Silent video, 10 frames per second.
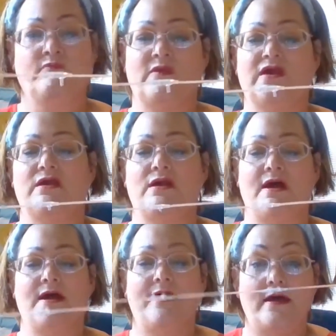I
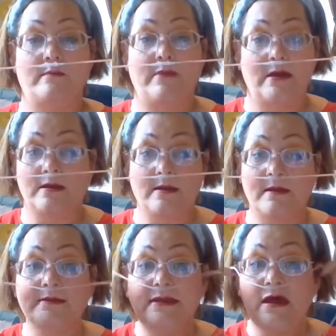am
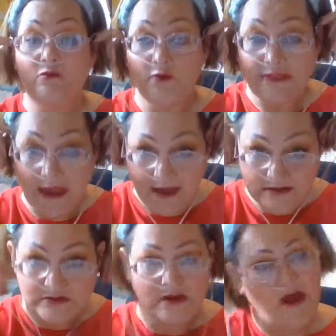done with that.
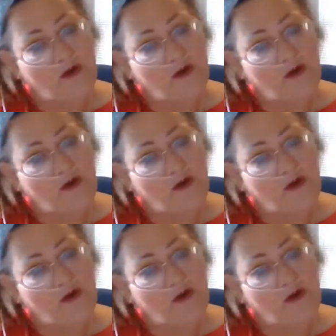Okay,